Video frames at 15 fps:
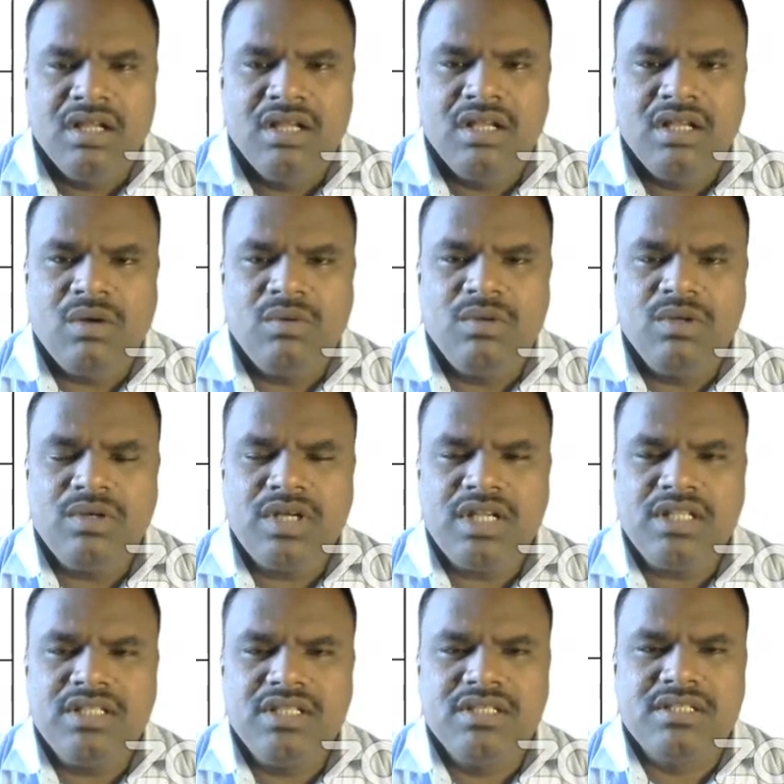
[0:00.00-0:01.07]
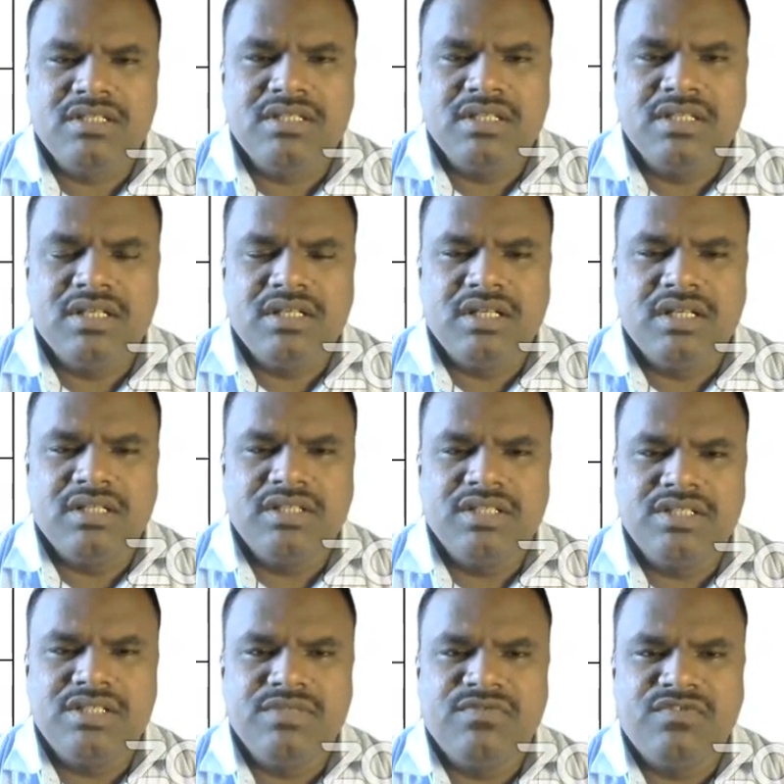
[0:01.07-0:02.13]
Now look at this, the
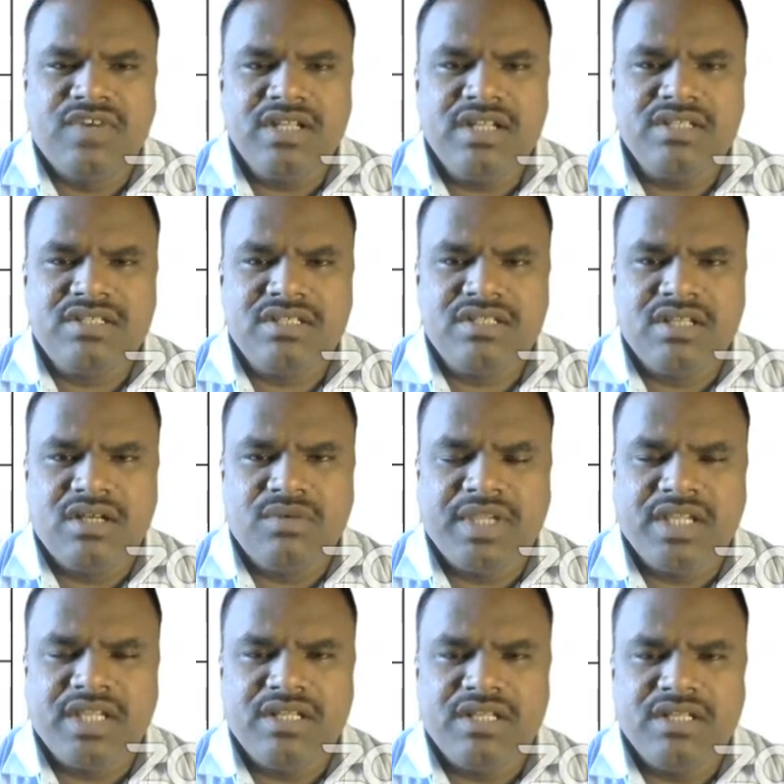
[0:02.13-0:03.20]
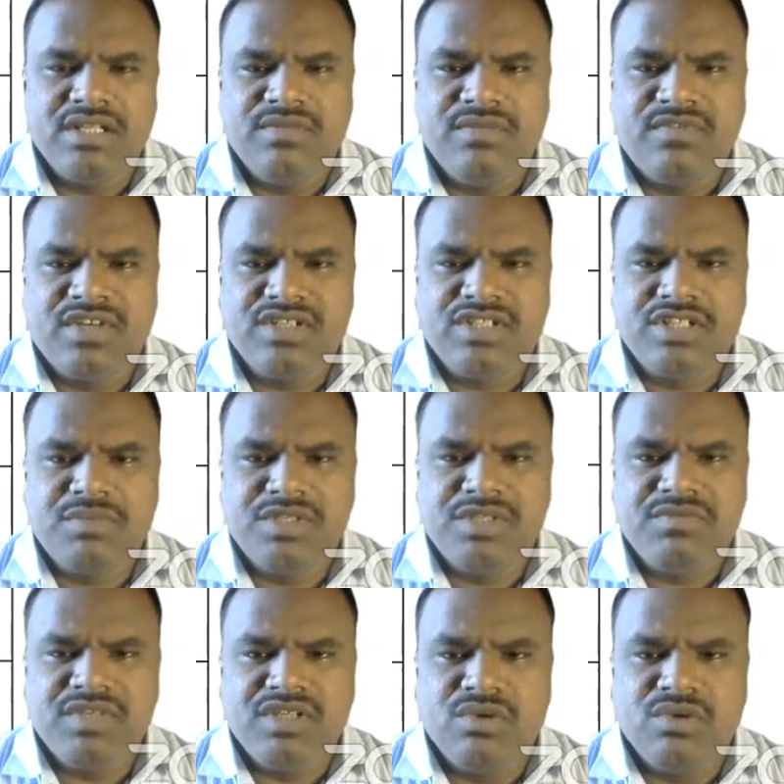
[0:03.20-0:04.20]
difference. We can differentiate between